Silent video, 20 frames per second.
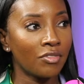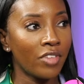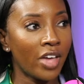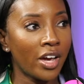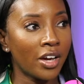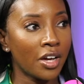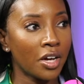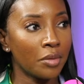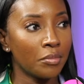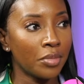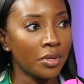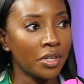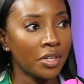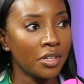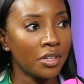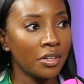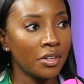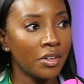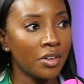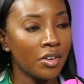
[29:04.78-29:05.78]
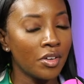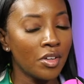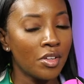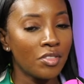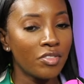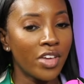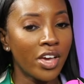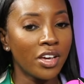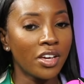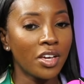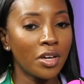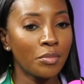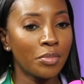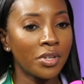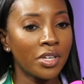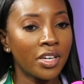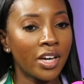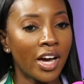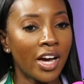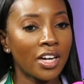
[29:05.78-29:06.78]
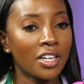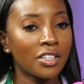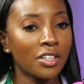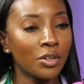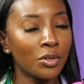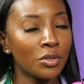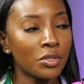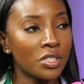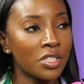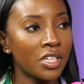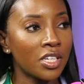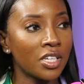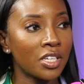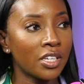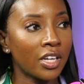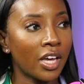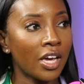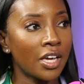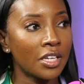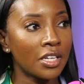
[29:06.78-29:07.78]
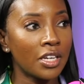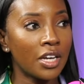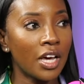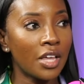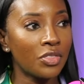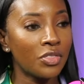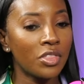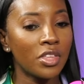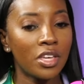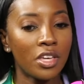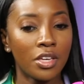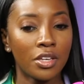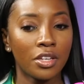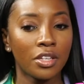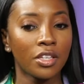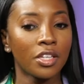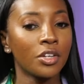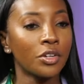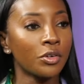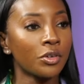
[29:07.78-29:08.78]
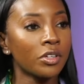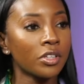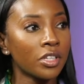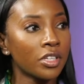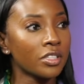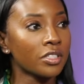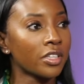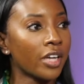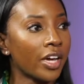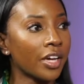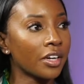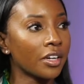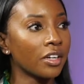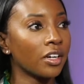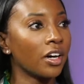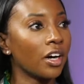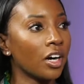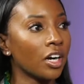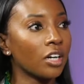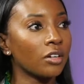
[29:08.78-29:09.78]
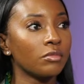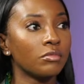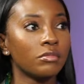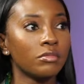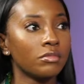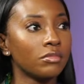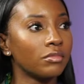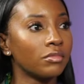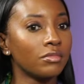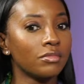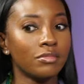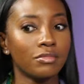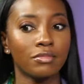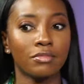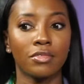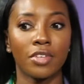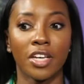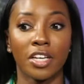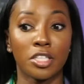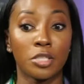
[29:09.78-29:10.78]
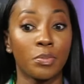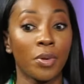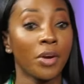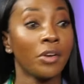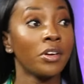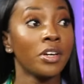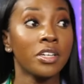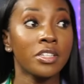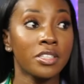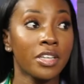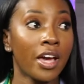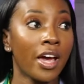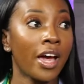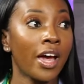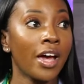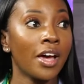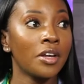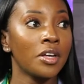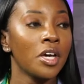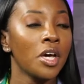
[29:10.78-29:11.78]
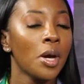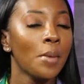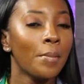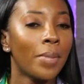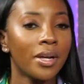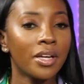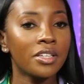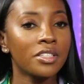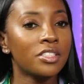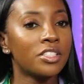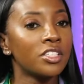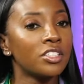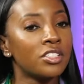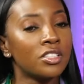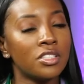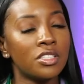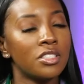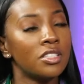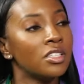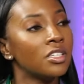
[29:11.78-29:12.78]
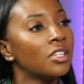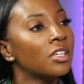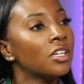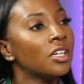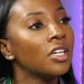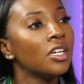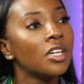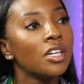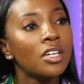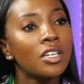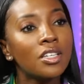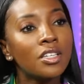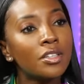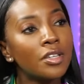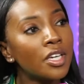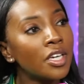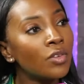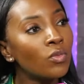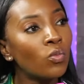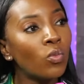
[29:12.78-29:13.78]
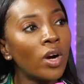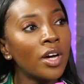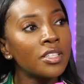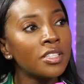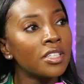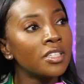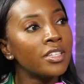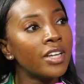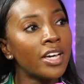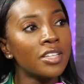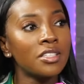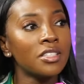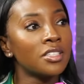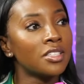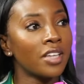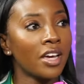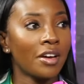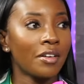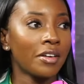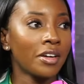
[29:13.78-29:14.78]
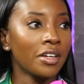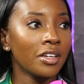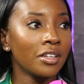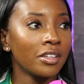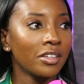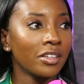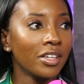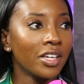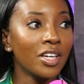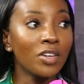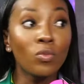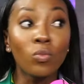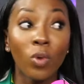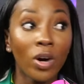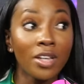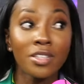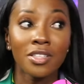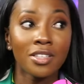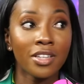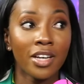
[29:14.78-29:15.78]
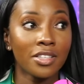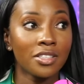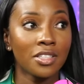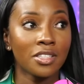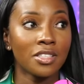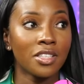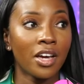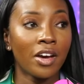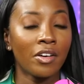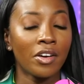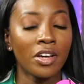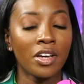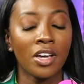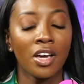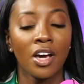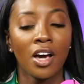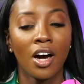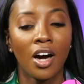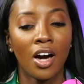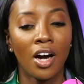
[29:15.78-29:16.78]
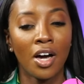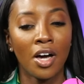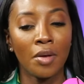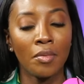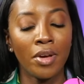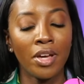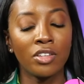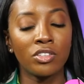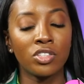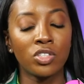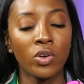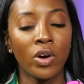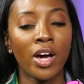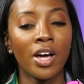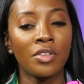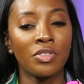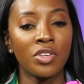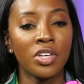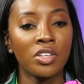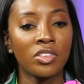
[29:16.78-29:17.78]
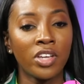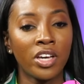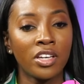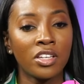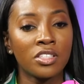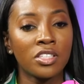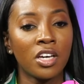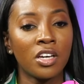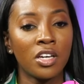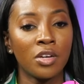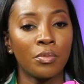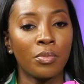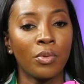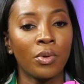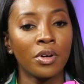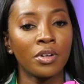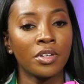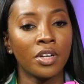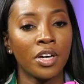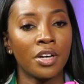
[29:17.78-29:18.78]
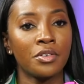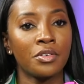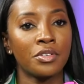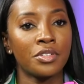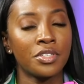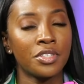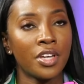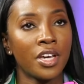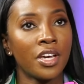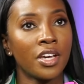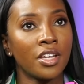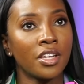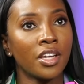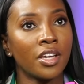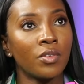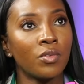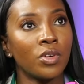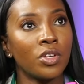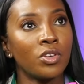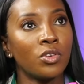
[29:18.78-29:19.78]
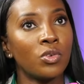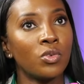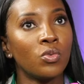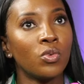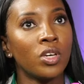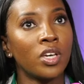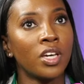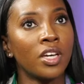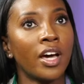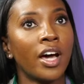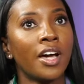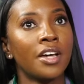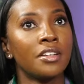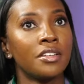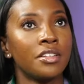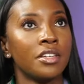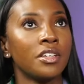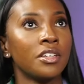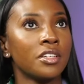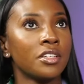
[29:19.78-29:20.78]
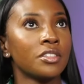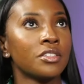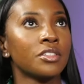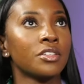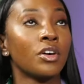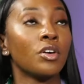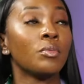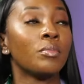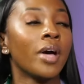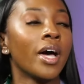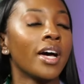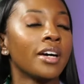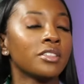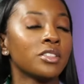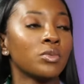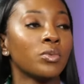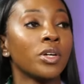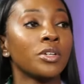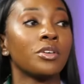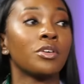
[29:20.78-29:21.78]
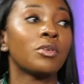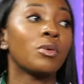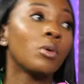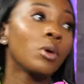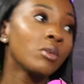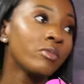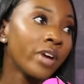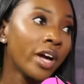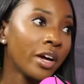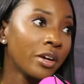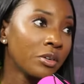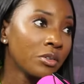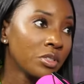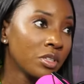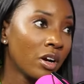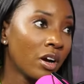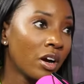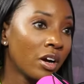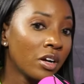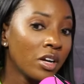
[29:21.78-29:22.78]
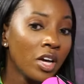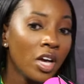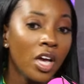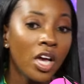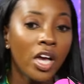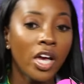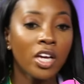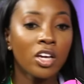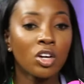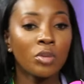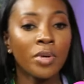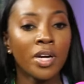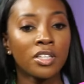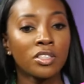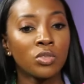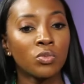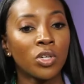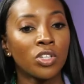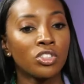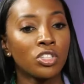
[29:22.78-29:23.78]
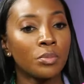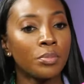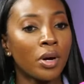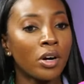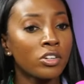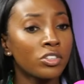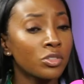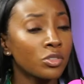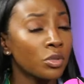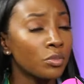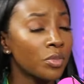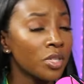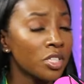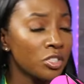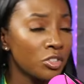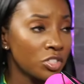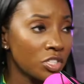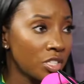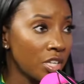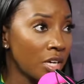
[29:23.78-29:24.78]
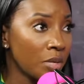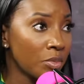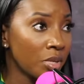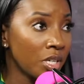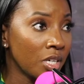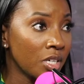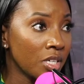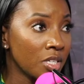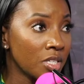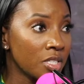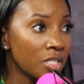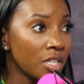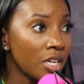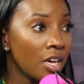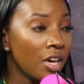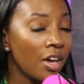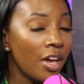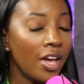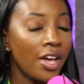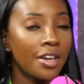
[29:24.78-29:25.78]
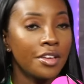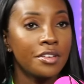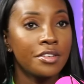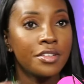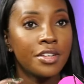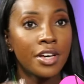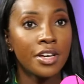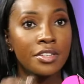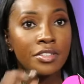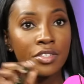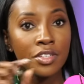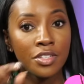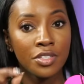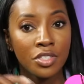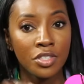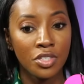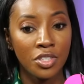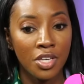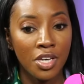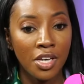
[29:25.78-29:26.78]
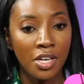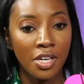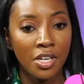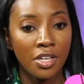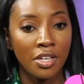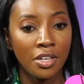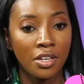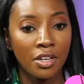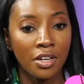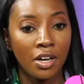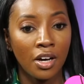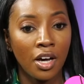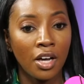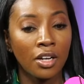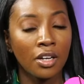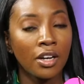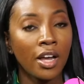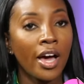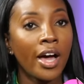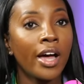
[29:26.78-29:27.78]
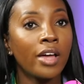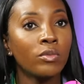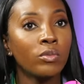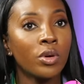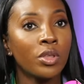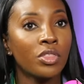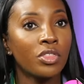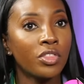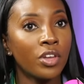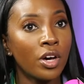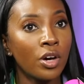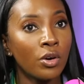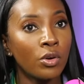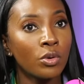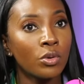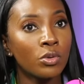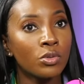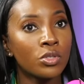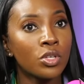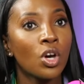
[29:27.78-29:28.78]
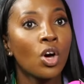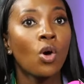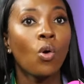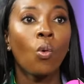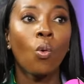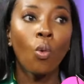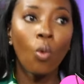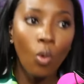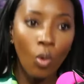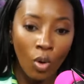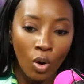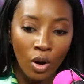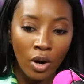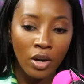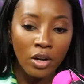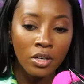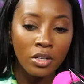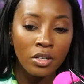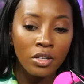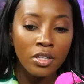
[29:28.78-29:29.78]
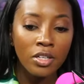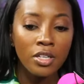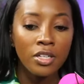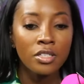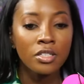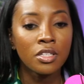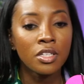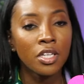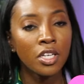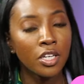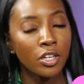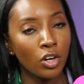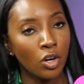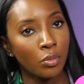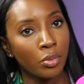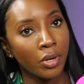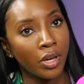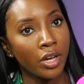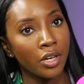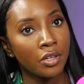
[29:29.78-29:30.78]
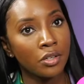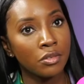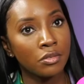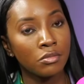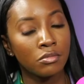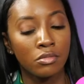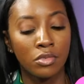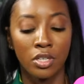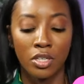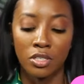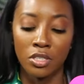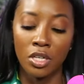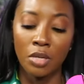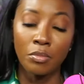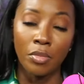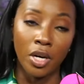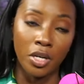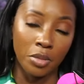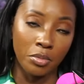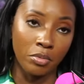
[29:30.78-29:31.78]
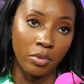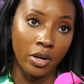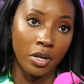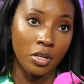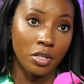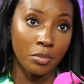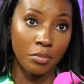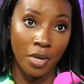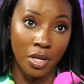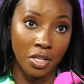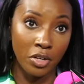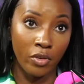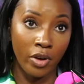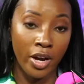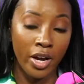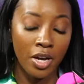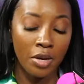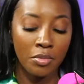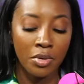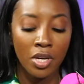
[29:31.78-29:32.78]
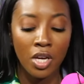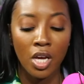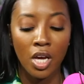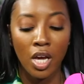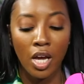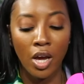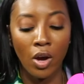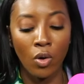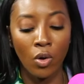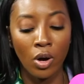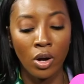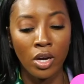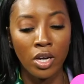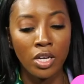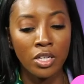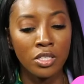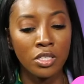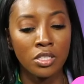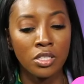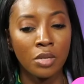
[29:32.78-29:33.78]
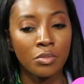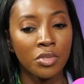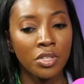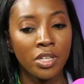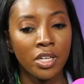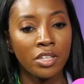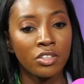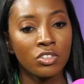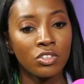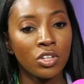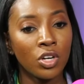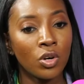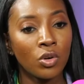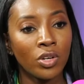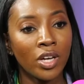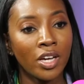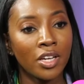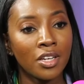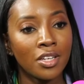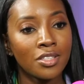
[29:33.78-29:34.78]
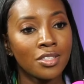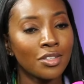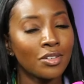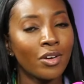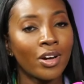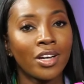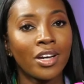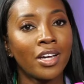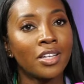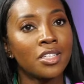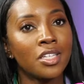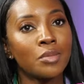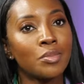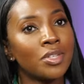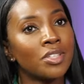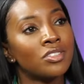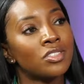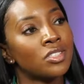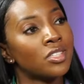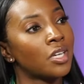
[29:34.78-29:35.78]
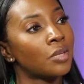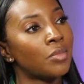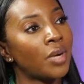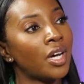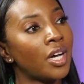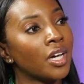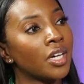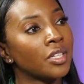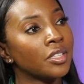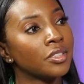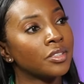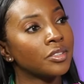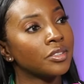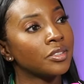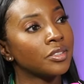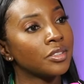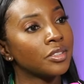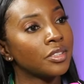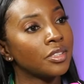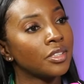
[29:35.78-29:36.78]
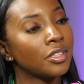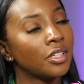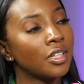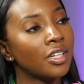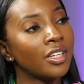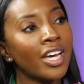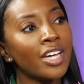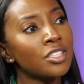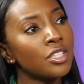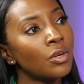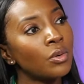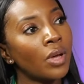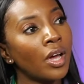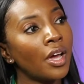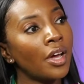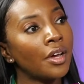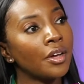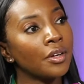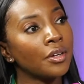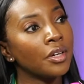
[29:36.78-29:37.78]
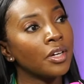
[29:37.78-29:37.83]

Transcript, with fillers: That company, right? That company, I closed it like nothing. Literally, it's like a experience mm-hmm, had. Mm-hmm, mm-hmm, but it, mm-hmm. you learn some lessons and then it wasn't necessary. Mm-hmm. It wasn't necessary. Um, and so I think that it's important to understand like when you get ideas, go back to what your core values are and go back to what your personal mission statement is. And does this thing align with those or is it an ego play? Is it a money is it a money grab? or is it something that you know like it's a great idea but it just ain't mine yeah yeah and that's okay